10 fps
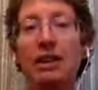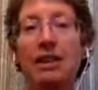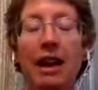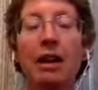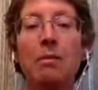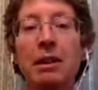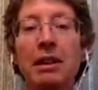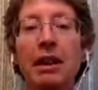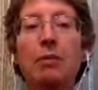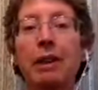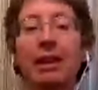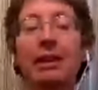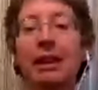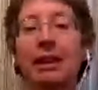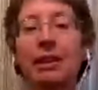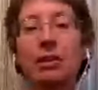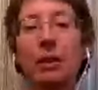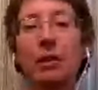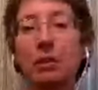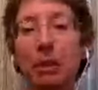to help me get regulated. So
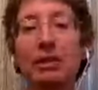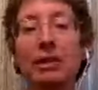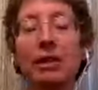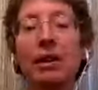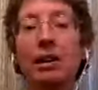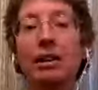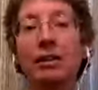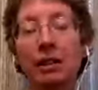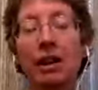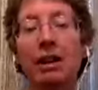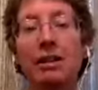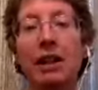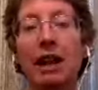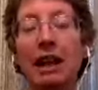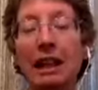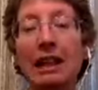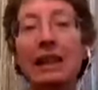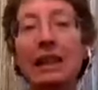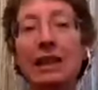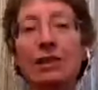I would run to the Garden of the Gods and I'd
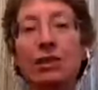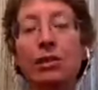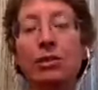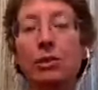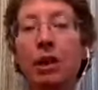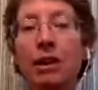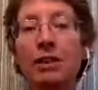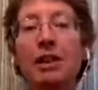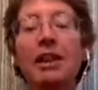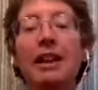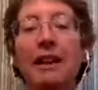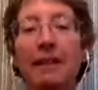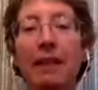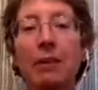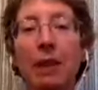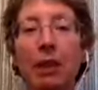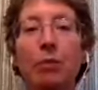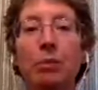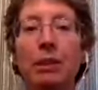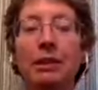lean into those rocks and they would
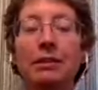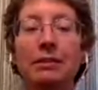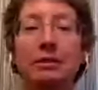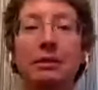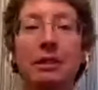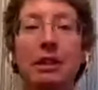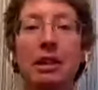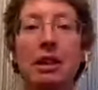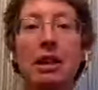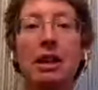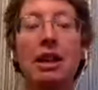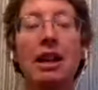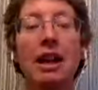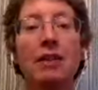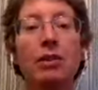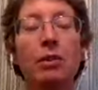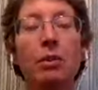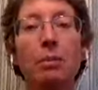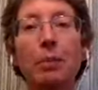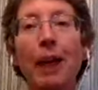help me. And so
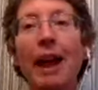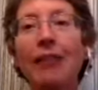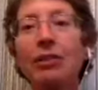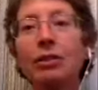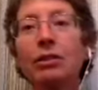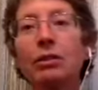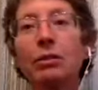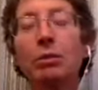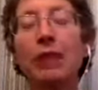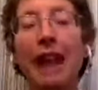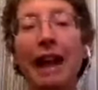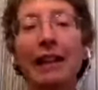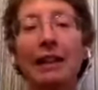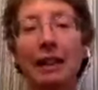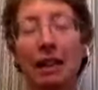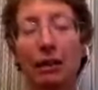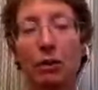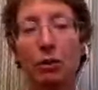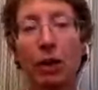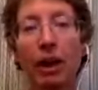the practical reality of
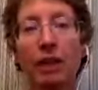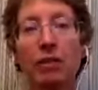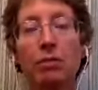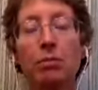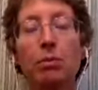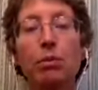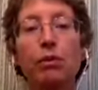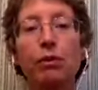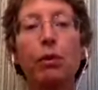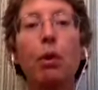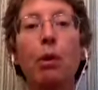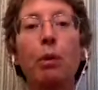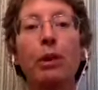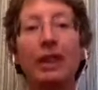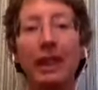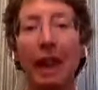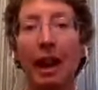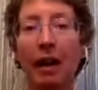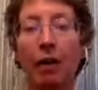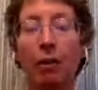trying to move forward
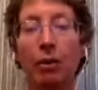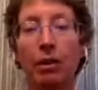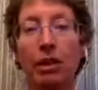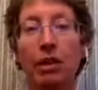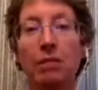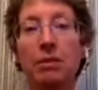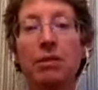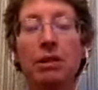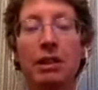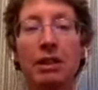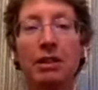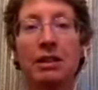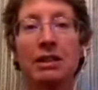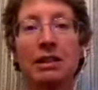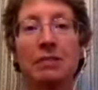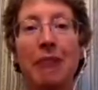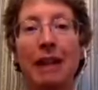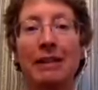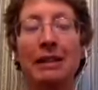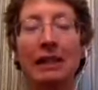now with the communities
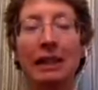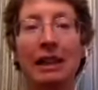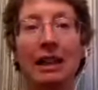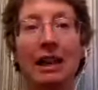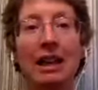dismantling